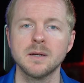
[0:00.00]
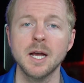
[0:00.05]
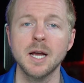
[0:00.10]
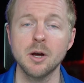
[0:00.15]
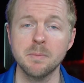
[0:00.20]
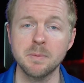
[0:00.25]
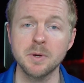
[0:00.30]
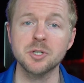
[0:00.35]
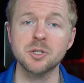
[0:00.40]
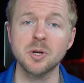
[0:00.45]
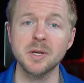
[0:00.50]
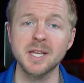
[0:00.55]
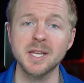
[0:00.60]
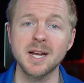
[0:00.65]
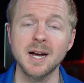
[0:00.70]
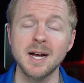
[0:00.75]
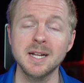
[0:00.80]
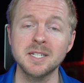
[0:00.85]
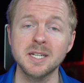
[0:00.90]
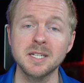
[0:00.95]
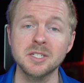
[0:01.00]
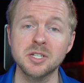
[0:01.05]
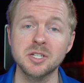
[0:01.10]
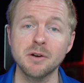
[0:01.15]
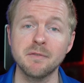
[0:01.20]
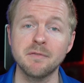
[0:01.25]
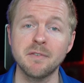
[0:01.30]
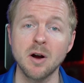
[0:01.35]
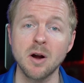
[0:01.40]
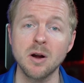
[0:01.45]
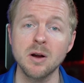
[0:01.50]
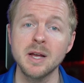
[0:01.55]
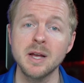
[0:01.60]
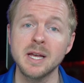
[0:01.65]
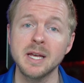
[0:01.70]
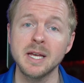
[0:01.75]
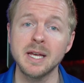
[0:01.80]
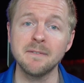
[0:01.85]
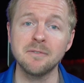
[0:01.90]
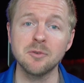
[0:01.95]
I hope you're enjoying the content so far.
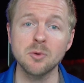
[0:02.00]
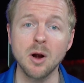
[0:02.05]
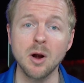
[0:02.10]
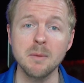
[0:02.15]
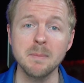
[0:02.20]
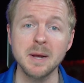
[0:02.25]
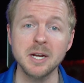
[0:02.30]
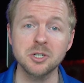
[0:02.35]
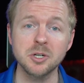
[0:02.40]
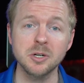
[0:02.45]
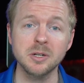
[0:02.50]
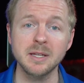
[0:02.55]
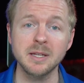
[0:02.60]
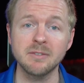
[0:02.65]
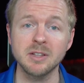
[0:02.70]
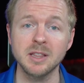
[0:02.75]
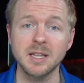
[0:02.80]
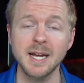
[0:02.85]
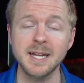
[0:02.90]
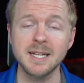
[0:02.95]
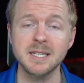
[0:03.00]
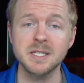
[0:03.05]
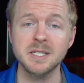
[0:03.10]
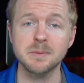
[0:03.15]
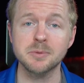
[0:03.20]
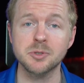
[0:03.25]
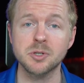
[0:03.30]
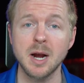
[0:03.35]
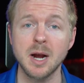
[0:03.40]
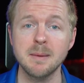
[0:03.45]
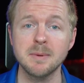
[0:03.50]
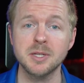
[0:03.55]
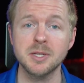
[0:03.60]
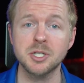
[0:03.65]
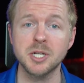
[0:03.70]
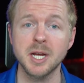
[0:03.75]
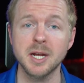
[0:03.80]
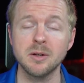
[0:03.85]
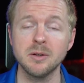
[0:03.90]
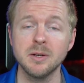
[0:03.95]
If you are, make sure to leave a like and subscribe to the
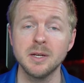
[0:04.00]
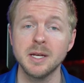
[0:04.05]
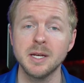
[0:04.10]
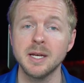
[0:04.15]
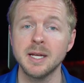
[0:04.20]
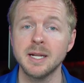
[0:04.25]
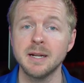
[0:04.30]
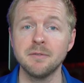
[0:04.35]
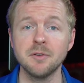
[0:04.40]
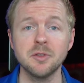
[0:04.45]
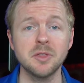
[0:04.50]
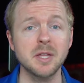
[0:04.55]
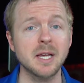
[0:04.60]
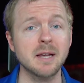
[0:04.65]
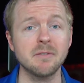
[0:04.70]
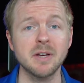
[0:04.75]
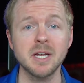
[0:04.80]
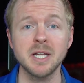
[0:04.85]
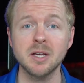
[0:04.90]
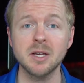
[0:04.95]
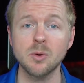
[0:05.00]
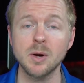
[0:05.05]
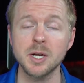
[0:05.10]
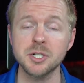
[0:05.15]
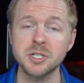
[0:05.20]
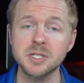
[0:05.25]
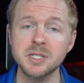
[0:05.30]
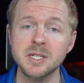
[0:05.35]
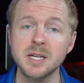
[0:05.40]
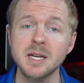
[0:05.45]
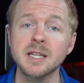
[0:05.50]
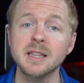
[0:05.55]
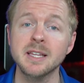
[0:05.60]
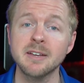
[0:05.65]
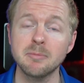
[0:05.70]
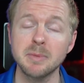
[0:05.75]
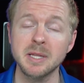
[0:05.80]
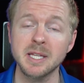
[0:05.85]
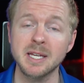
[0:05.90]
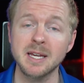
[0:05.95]
channel. And if you think of any questions, leave
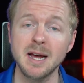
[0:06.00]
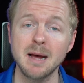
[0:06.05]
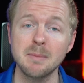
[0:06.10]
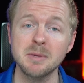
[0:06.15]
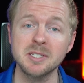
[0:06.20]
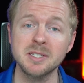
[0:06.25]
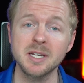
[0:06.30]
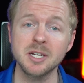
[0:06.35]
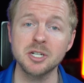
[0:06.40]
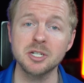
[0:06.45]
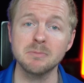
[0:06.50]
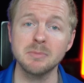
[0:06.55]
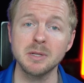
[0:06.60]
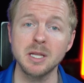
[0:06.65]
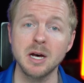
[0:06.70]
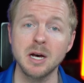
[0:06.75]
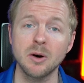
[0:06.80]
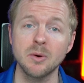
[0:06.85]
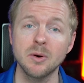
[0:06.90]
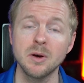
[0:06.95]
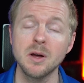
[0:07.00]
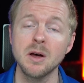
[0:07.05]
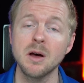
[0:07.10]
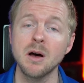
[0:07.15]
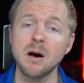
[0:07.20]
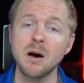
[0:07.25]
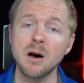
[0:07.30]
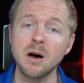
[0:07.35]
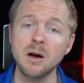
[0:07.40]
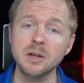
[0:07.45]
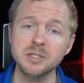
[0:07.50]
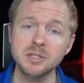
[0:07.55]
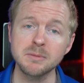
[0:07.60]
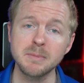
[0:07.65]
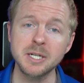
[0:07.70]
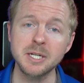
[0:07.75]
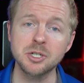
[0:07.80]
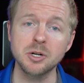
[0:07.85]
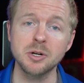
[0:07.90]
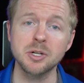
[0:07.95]
them in the comments section below. Also,
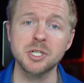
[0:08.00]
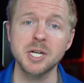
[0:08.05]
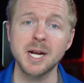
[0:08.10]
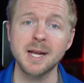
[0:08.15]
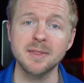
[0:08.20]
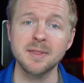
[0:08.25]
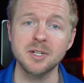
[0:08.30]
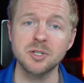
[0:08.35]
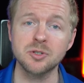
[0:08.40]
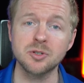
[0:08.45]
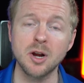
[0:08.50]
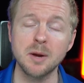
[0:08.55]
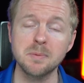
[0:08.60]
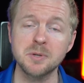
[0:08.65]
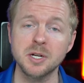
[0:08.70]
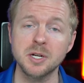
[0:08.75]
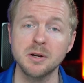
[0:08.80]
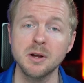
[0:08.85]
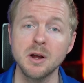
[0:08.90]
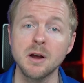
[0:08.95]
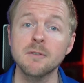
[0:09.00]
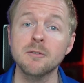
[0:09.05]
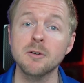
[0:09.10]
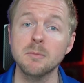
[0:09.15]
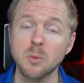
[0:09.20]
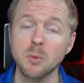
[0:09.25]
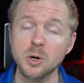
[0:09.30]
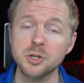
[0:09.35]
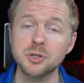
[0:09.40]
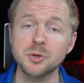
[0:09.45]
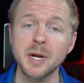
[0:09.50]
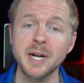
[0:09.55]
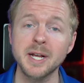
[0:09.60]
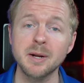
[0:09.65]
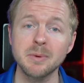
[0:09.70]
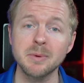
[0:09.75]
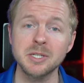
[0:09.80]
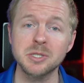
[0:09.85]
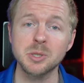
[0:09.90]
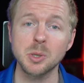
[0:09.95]
make sure to check out the description for more training and
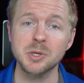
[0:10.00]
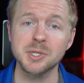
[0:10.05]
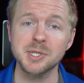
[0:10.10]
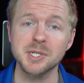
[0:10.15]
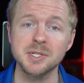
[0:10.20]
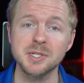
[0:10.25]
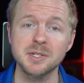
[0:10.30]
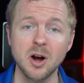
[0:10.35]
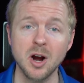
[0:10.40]
resources.